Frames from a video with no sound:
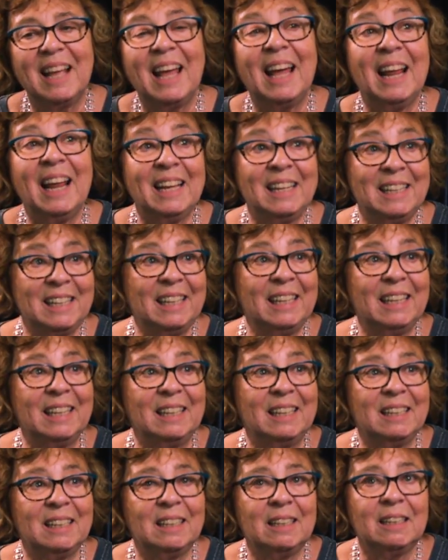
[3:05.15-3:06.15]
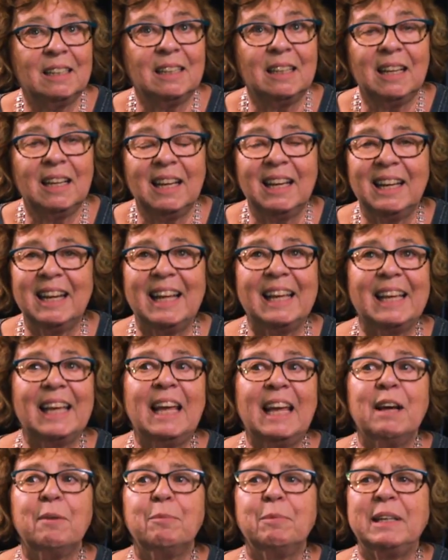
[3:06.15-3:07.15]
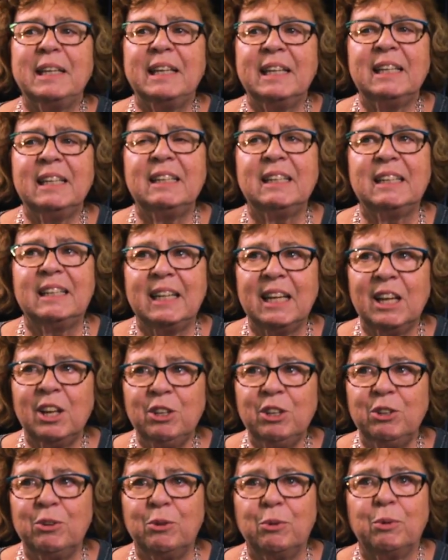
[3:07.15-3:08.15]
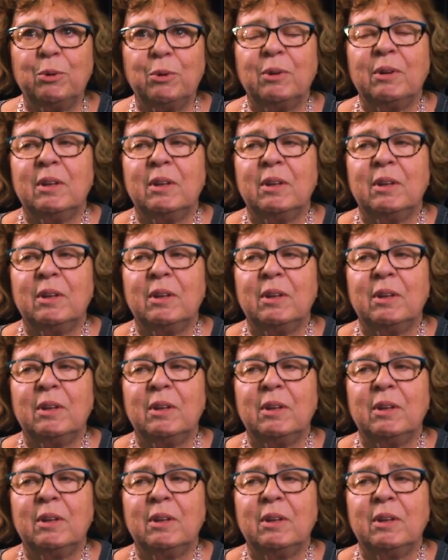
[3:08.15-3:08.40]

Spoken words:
And I did. And I can't begin to tell you